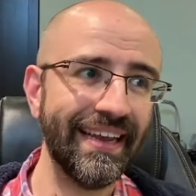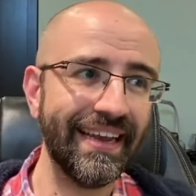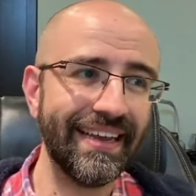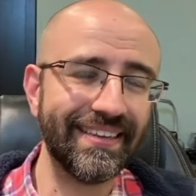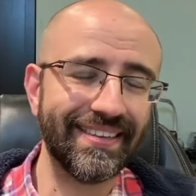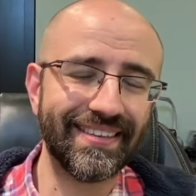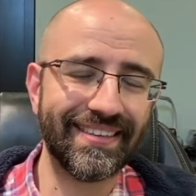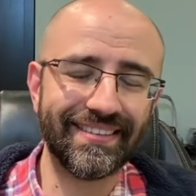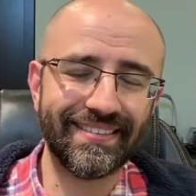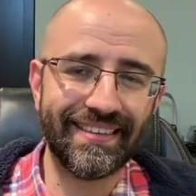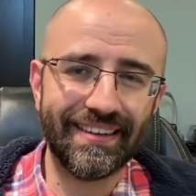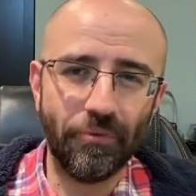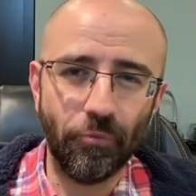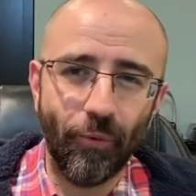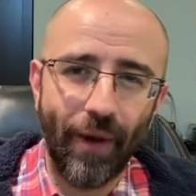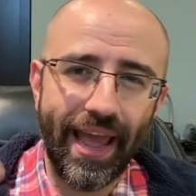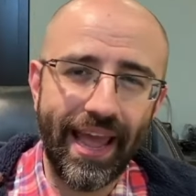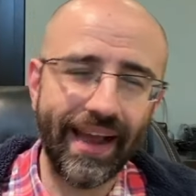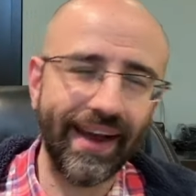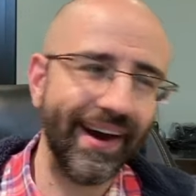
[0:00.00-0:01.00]
is
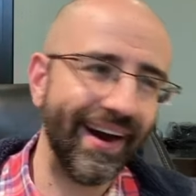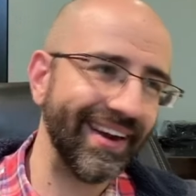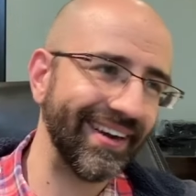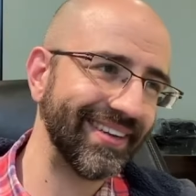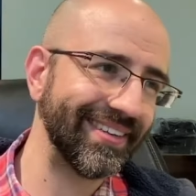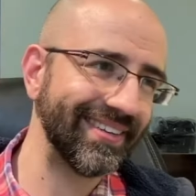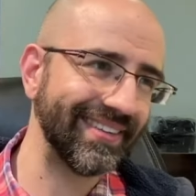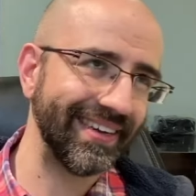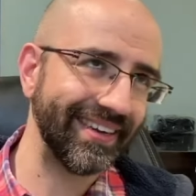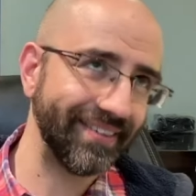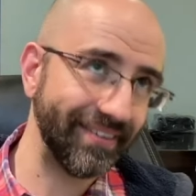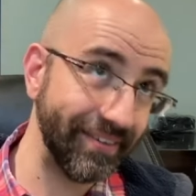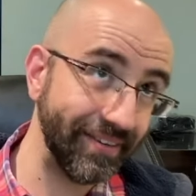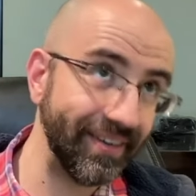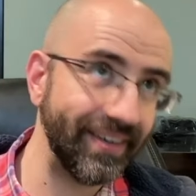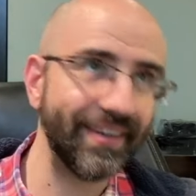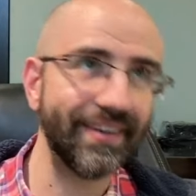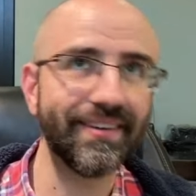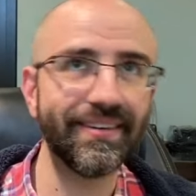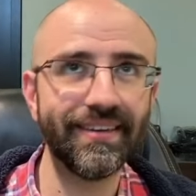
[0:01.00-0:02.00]
weighing on us like,
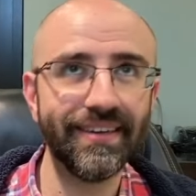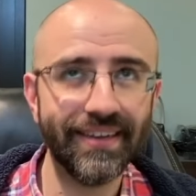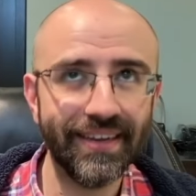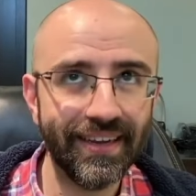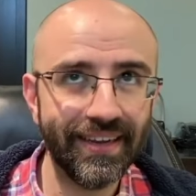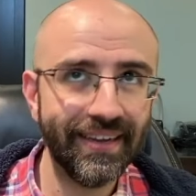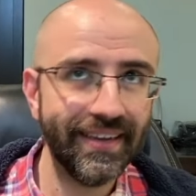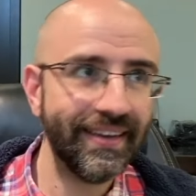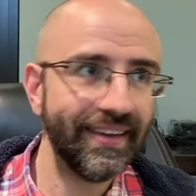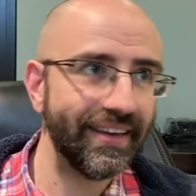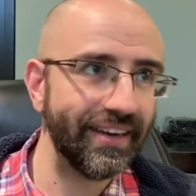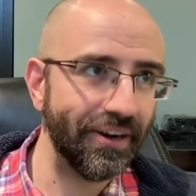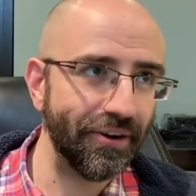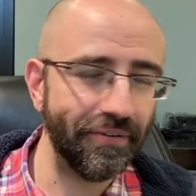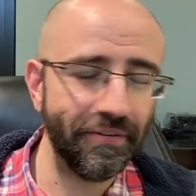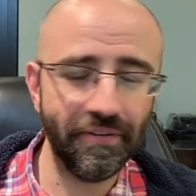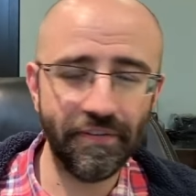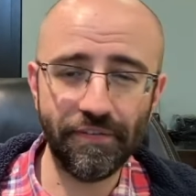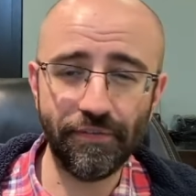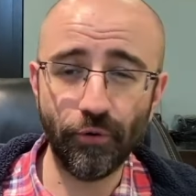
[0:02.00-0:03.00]
ugh, you
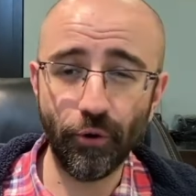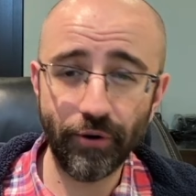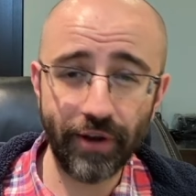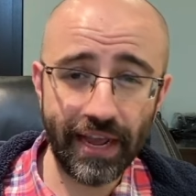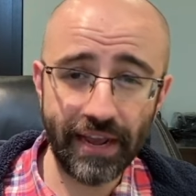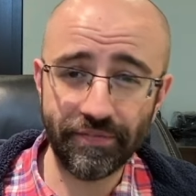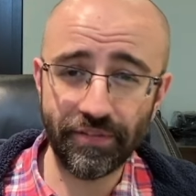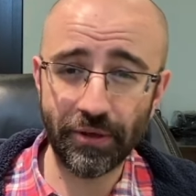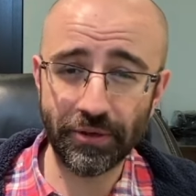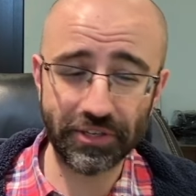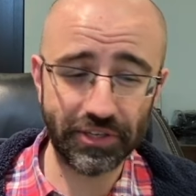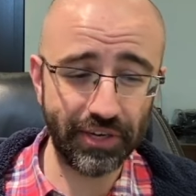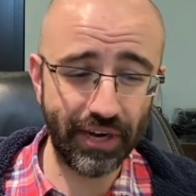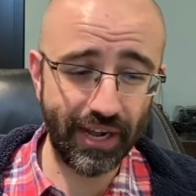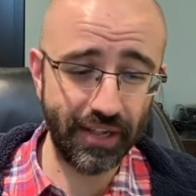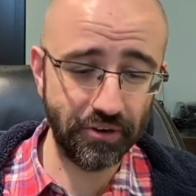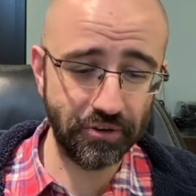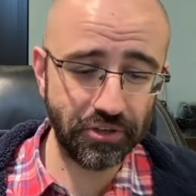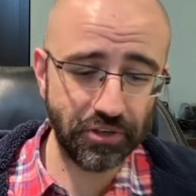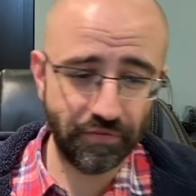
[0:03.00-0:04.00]
know, 40 of those
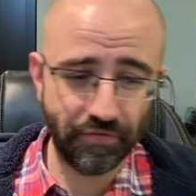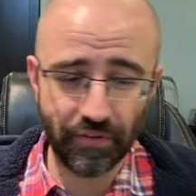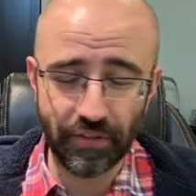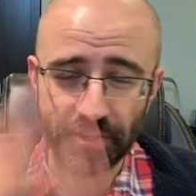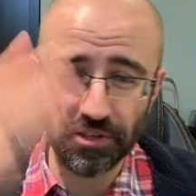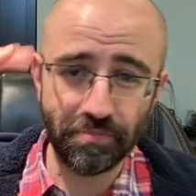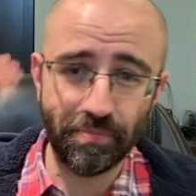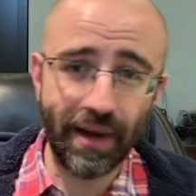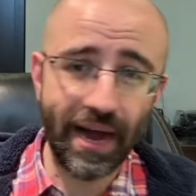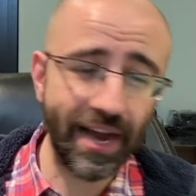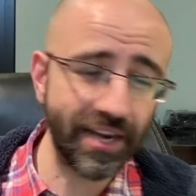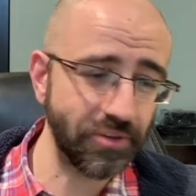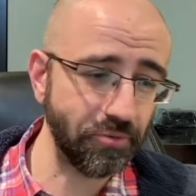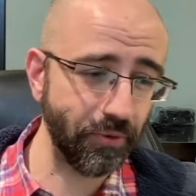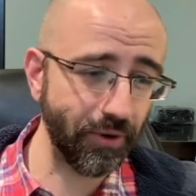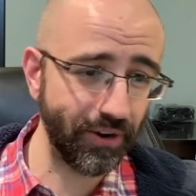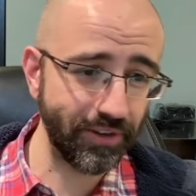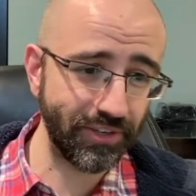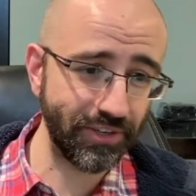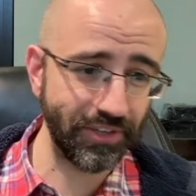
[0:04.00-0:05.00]
dollars are for this box
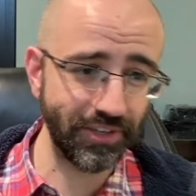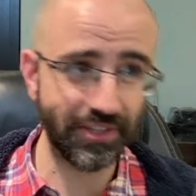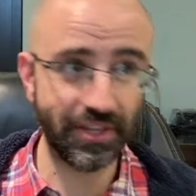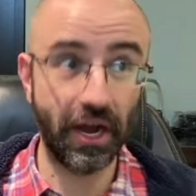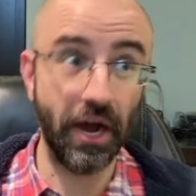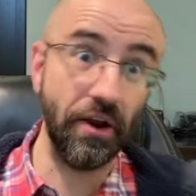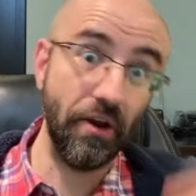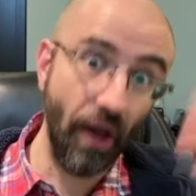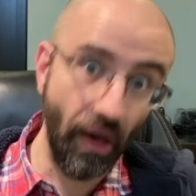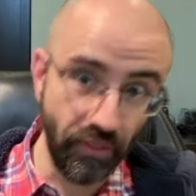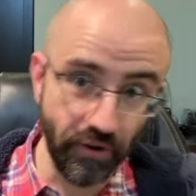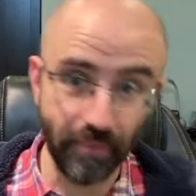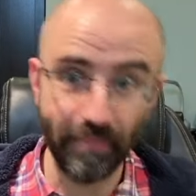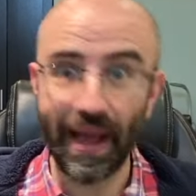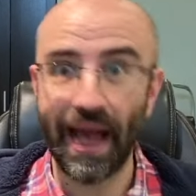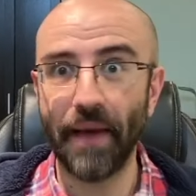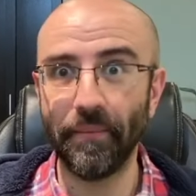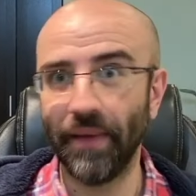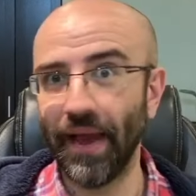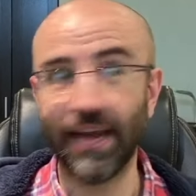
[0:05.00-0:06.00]
where it's just another
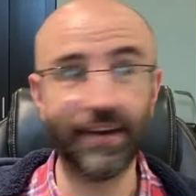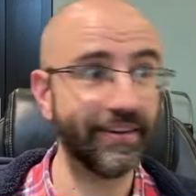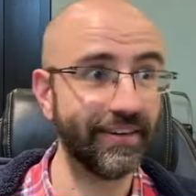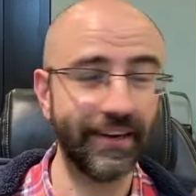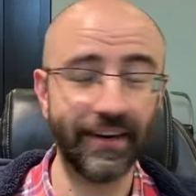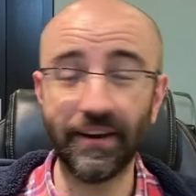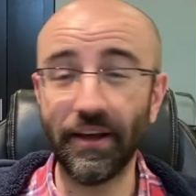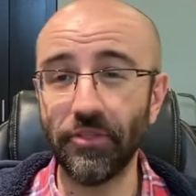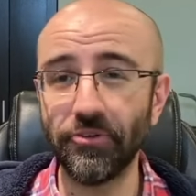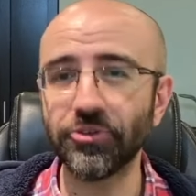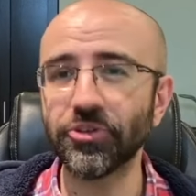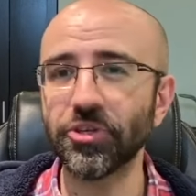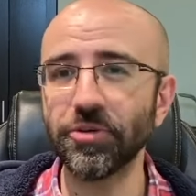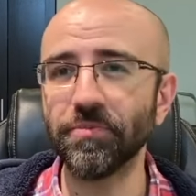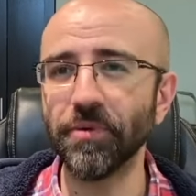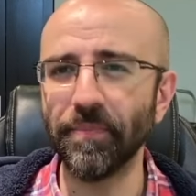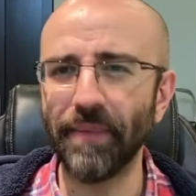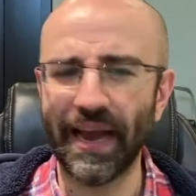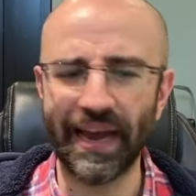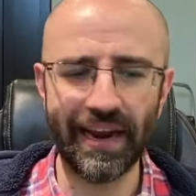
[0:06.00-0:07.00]
Batman and another
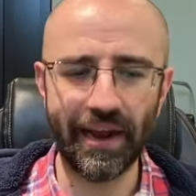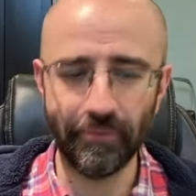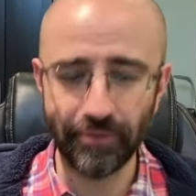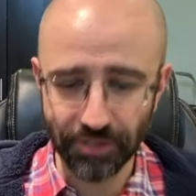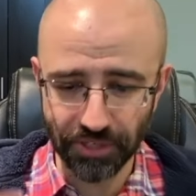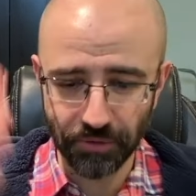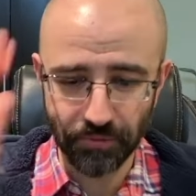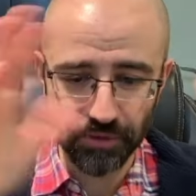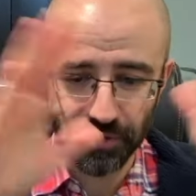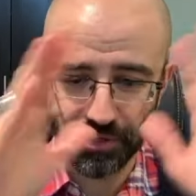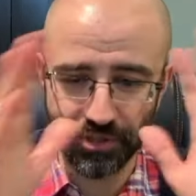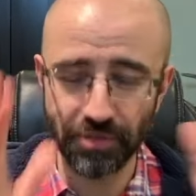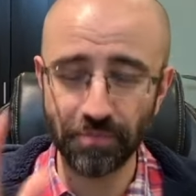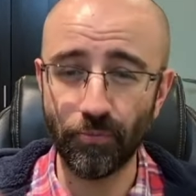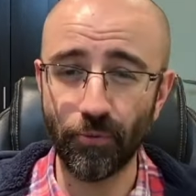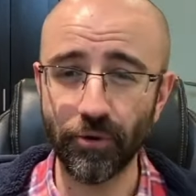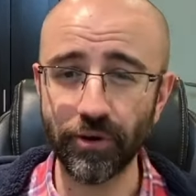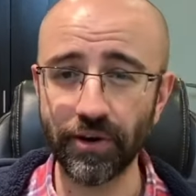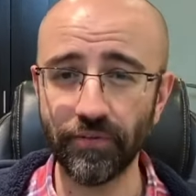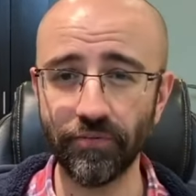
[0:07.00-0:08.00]
Superman. I wish it was just
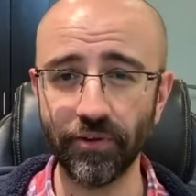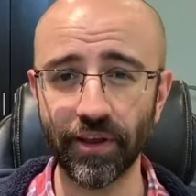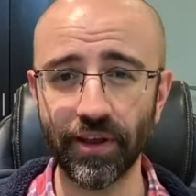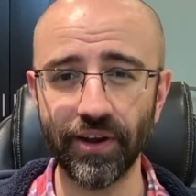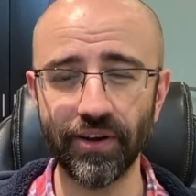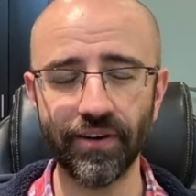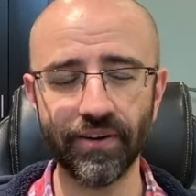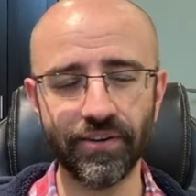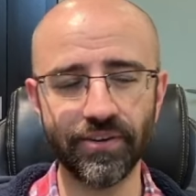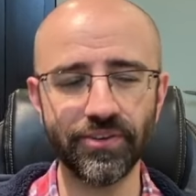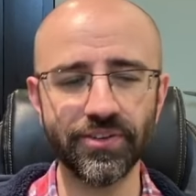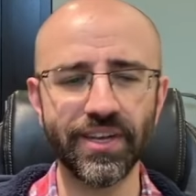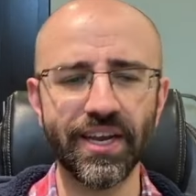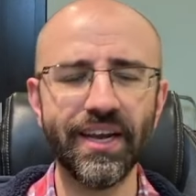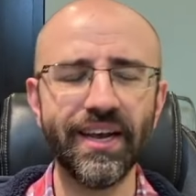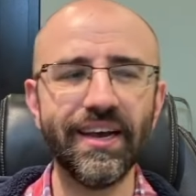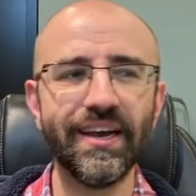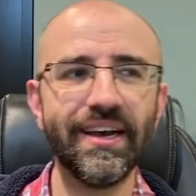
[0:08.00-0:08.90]
more different characters.